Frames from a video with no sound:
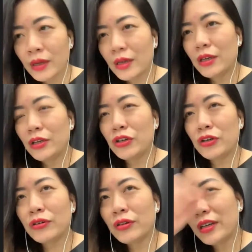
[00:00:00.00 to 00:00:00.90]

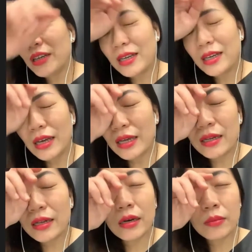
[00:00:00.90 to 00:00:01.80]
and
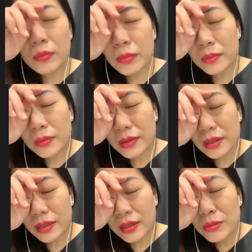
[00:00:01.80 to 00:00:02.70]

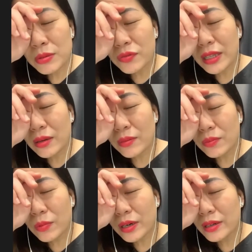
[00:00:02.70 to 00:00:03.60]
that was really
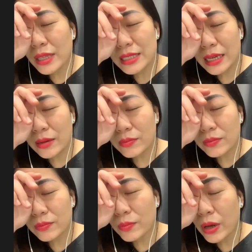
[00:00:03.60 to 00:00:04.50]
one of the things that
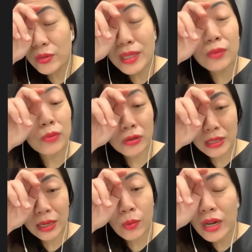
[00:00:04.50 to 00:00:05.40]
bothered me the most.
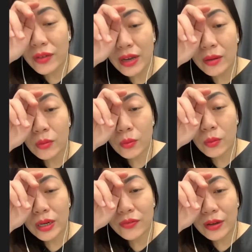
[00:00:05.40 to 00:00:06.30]
Like, what if
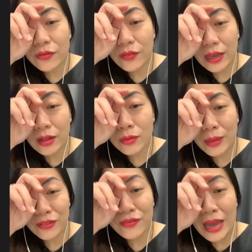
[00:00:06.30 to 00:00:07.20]
I fail my
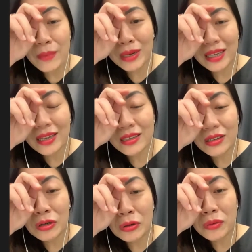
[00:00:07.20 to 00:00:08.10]
family?
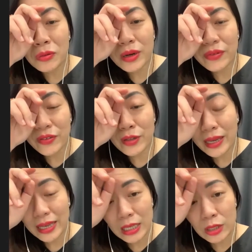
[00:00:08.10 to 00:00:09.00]
What if I fail my
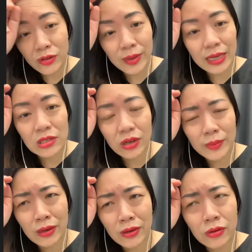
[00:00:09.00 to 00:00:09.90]
kids? What if my kids look at me
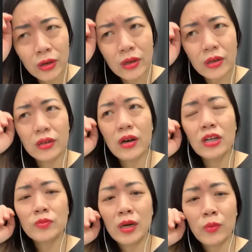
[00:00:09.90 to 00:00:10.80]
and go, "Gosh,
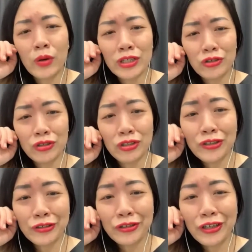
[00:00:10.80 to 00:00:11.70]
Mom, what did you do?"